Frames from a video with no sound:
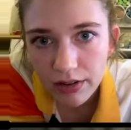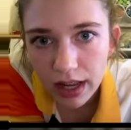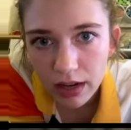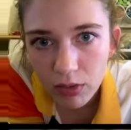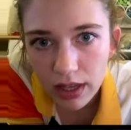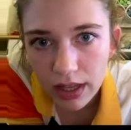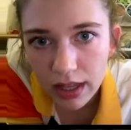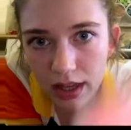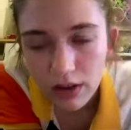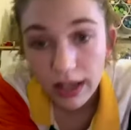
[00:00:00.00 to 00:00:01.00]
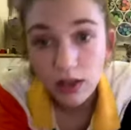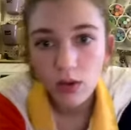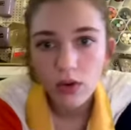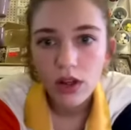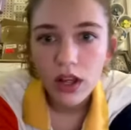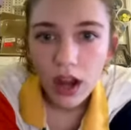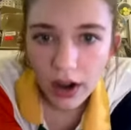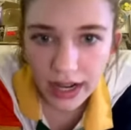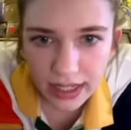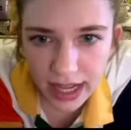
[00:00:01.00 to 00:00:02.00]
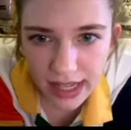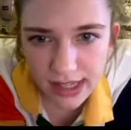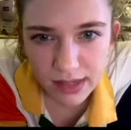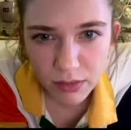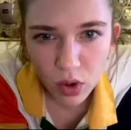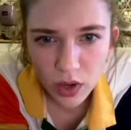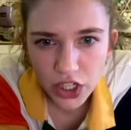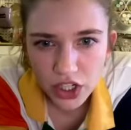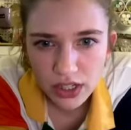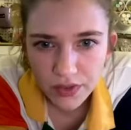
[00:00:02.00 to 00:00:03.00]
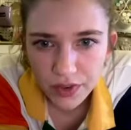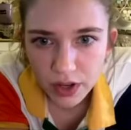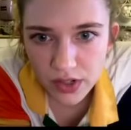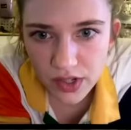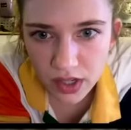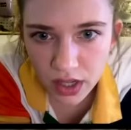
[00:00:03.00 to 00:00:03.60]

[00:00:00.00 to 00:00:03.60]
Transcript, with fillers: How do I get? Okay, cool. All right, ask some questions, folks.